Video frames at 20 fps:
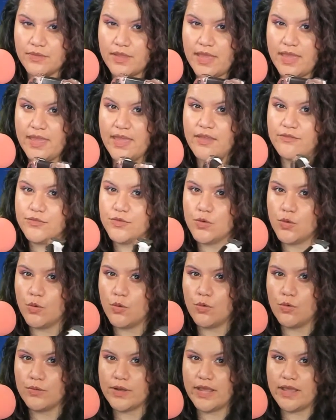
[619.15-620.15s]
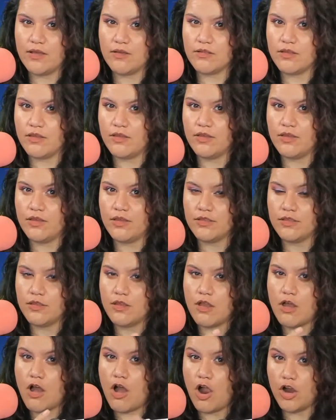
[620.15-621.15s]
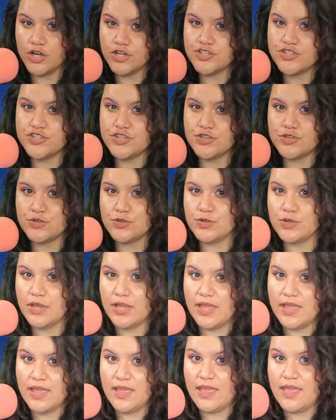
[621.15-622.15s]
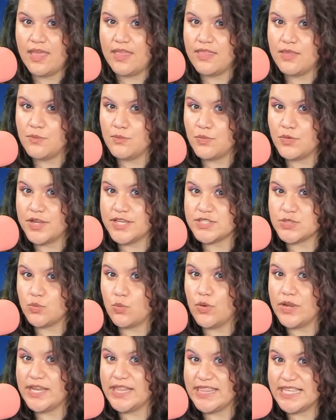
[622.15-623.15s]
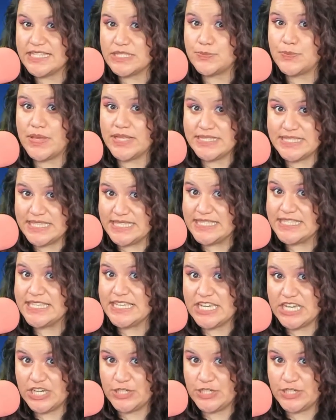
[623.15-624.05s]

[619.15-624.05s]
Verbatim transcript: I have to hold down on R2 and then press one of these buttons here.